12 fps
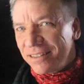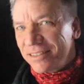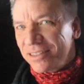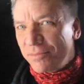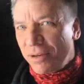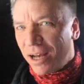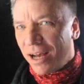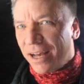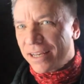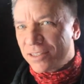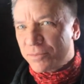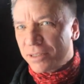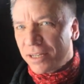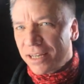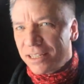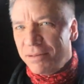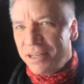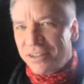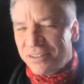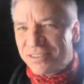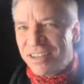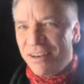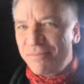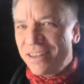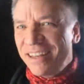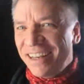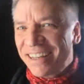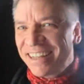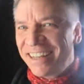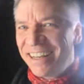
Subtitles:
some eyes behind me or something.